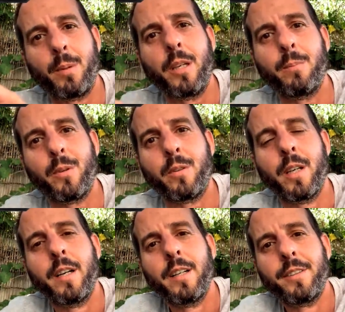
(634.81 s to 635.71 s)
people
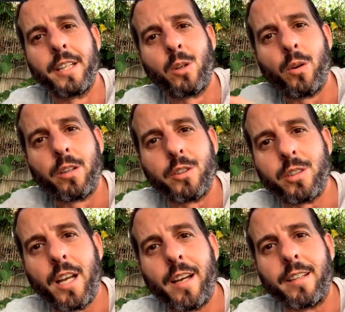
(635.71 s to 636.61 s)
that don't
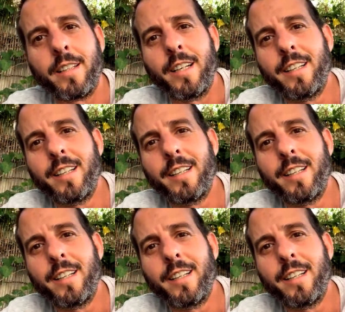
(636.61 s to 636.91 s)
understand